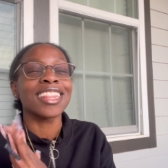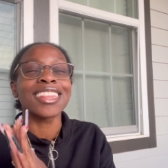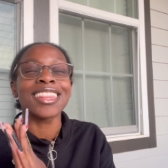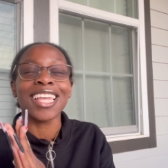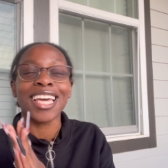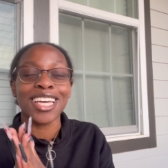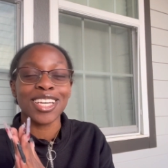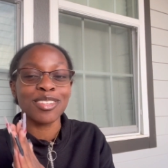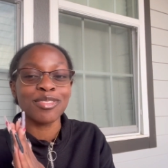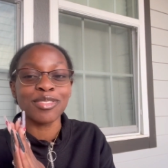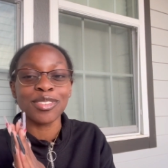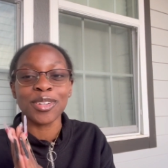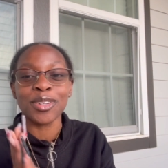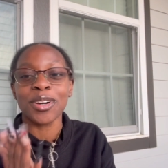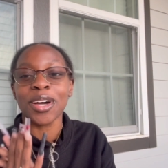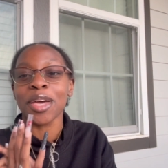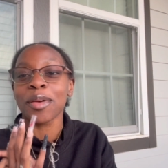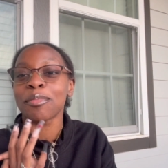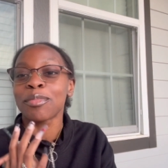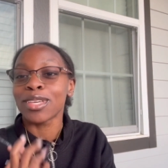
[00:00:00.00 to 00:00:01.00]
Thankful
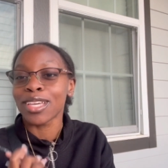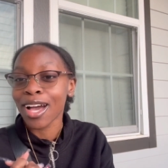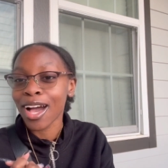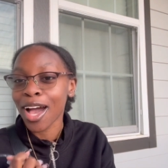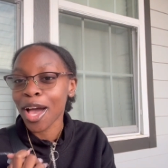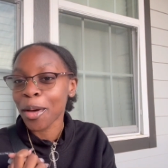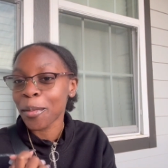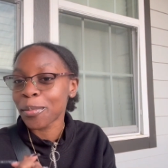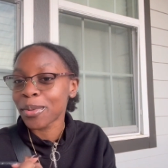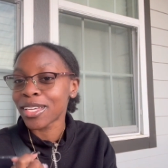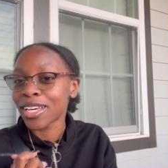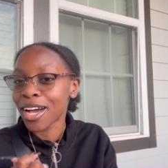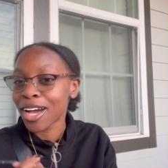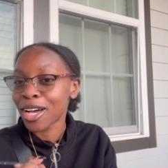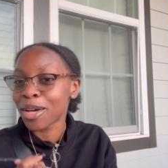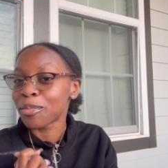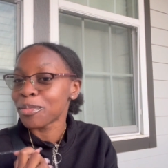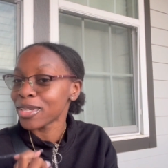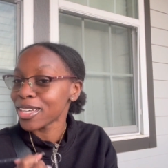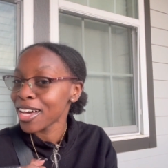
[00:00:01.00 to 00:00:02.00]
and beyond,
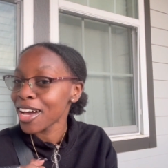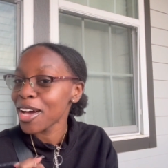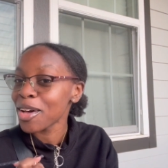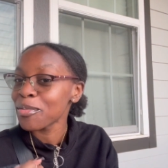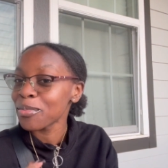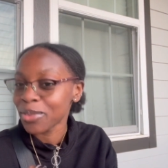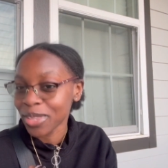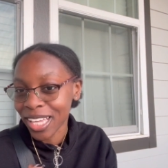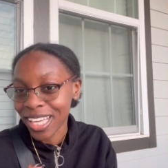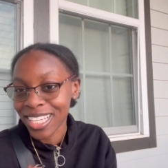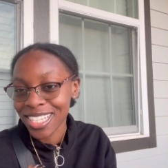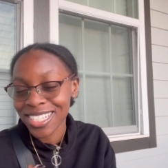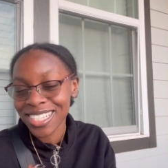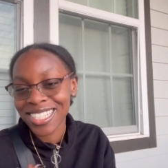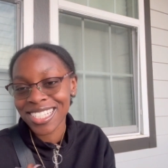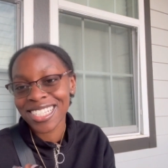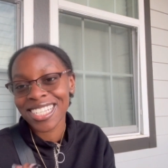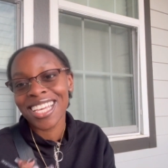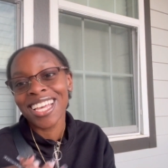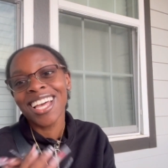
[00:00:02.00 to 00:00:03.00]
beyond, beyond blessed
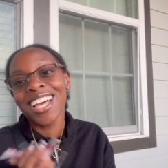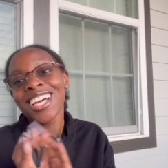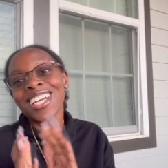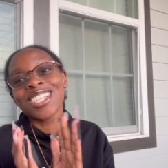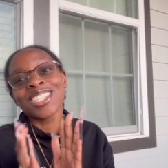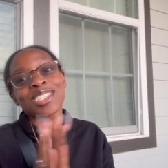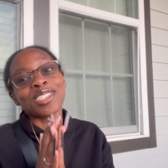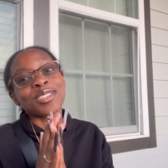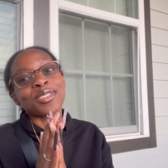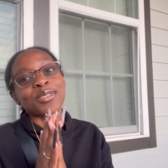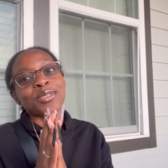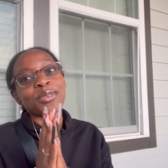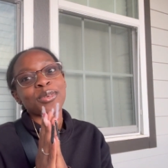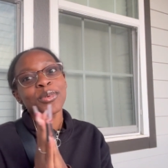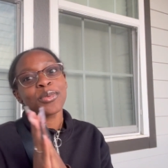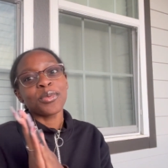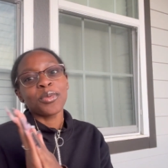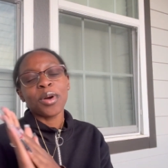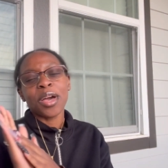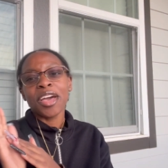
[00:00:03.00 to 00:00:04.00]

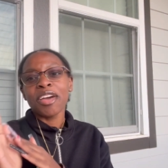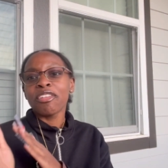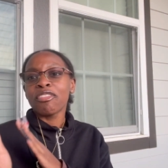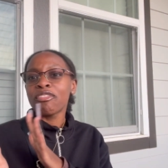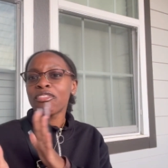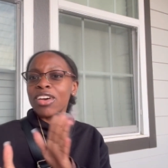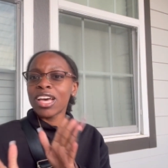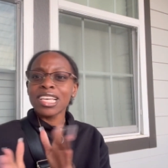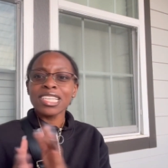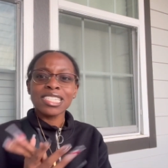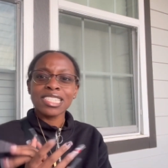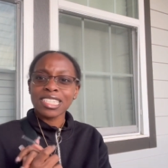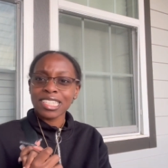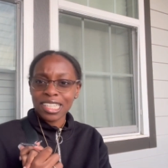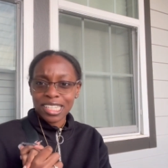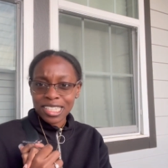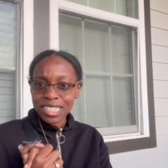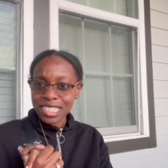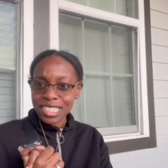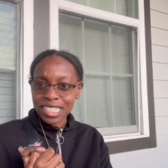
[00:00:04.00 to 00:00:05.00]
to invest
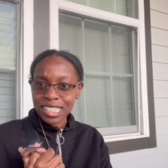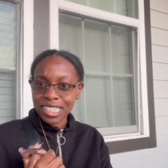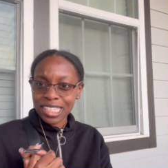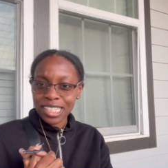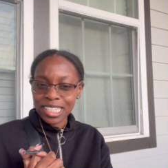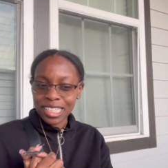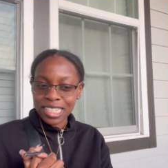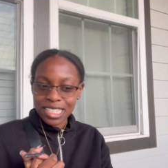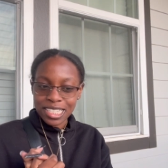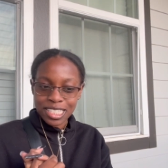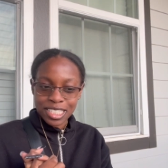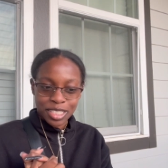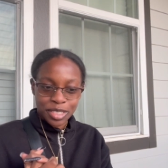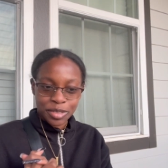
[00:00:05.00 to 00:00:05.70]
into this.